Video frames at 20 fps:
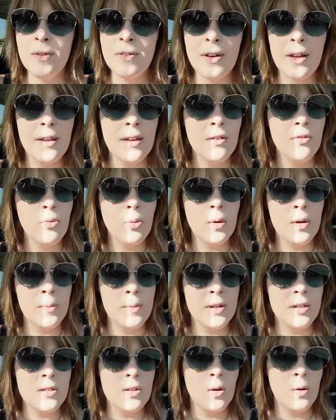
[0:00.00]
I've got like forty
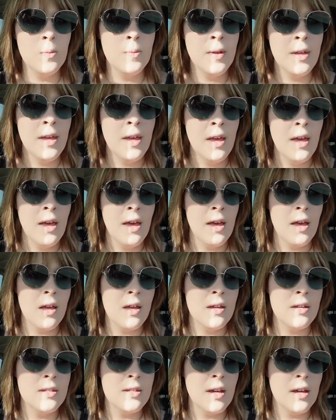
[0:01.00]
minutes home,
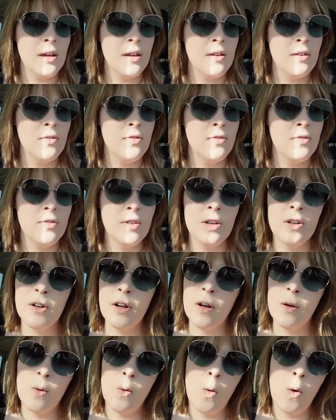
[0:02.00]
and I gotta figure
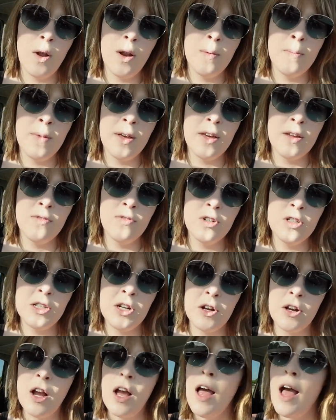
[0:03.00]
out what I'm making for
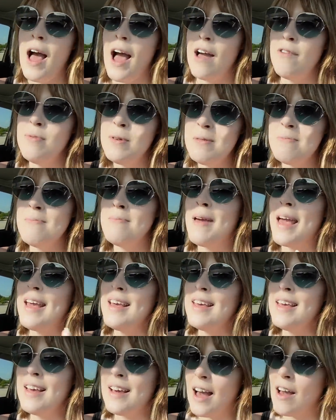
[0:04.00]
dinner. I've been
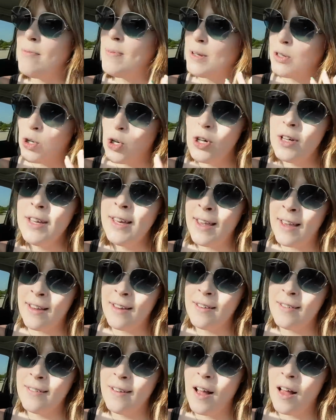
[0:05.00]
making, I've been
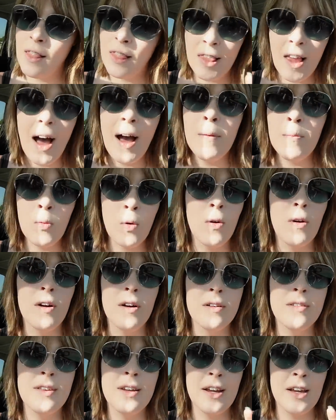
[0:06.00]
cooking a lot
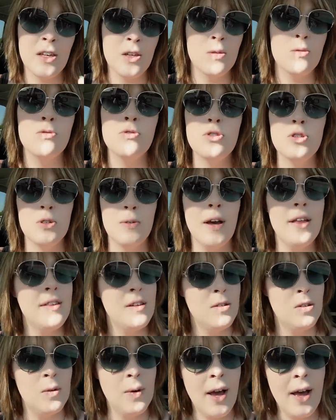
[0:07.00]
more than I used to at
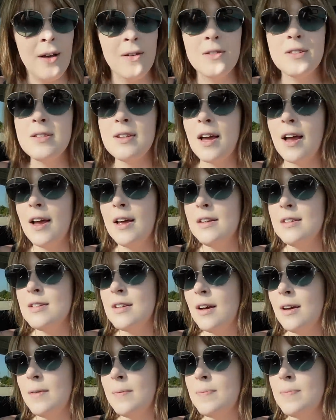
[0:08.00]
the new house, and
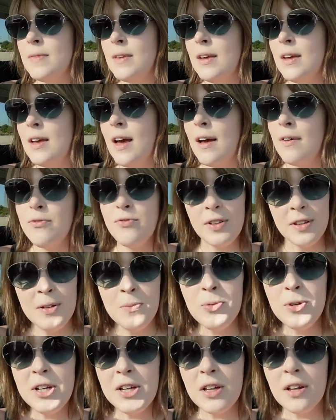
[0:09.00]
um, I'm
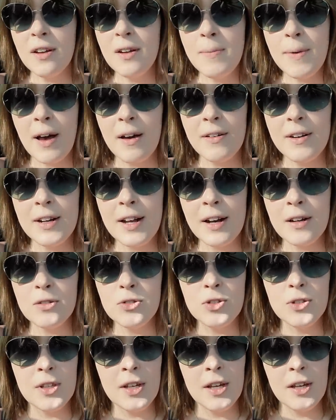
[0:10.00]
feeling pretty good about it,
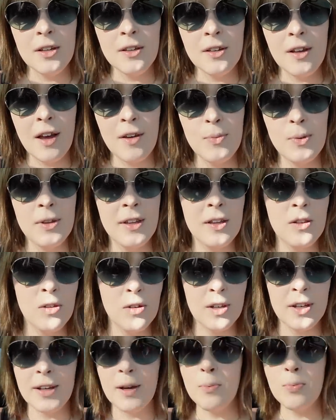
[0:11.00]
actually. I've been like
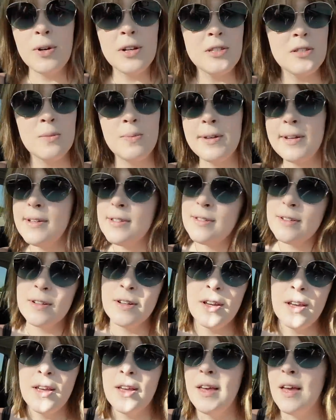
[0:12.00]
looking up recipes and,
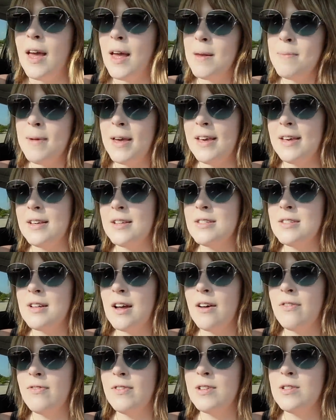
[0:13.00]
and making
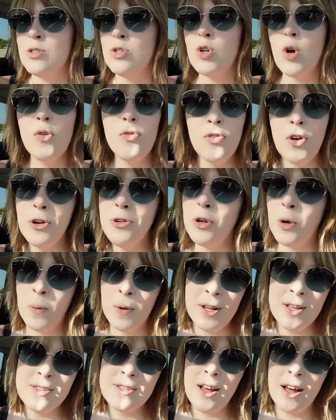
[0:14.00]
stuff, and so far no
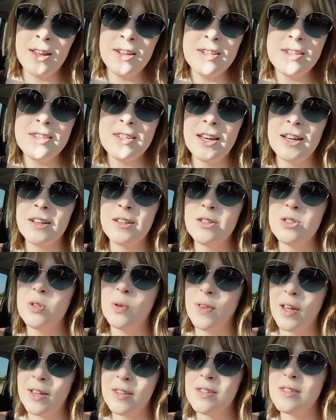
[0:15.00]
one has gotten sick,
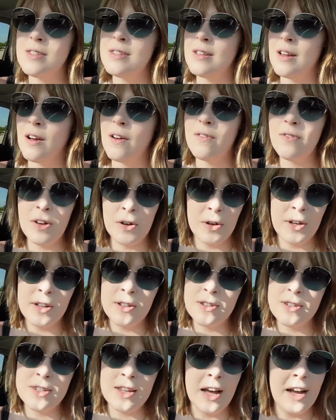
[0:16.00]
so that's a very
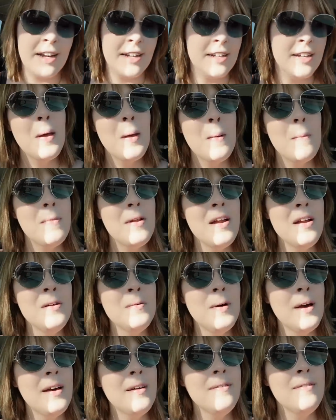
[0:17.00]
good sign. But
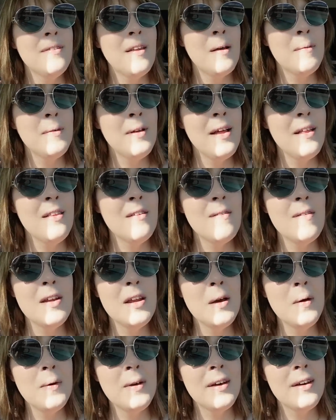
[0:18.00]
anyway, I'm gonna end the
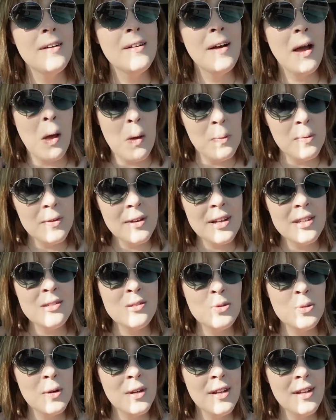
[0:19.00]
video here. I hope you guys
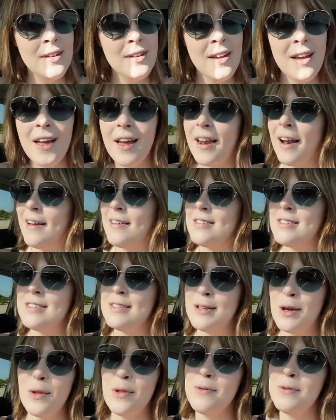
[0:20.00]
enjoyed it, and I'll
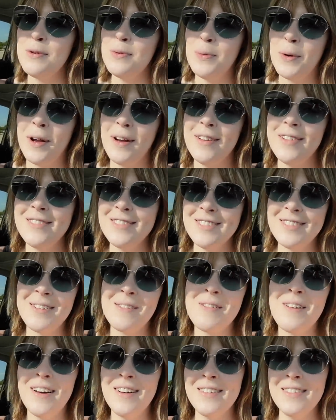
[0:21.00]
see all of you tomorrow.
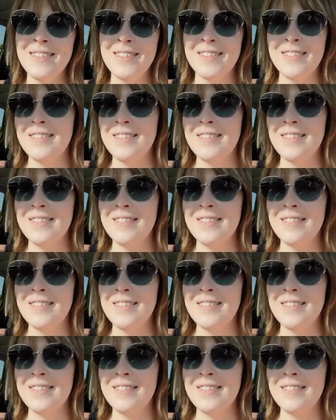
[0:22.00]
So long.